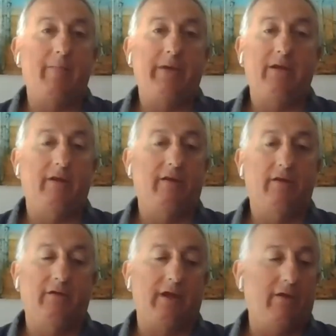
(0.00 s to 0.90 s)
I mean,
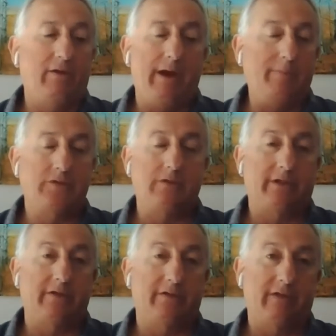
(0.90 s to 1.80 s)
look, you absolutely
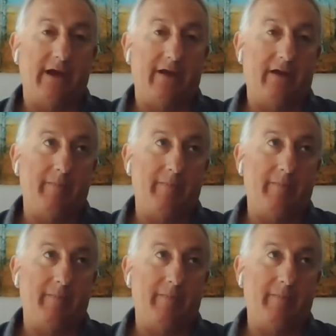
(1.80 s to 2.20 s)
can do that.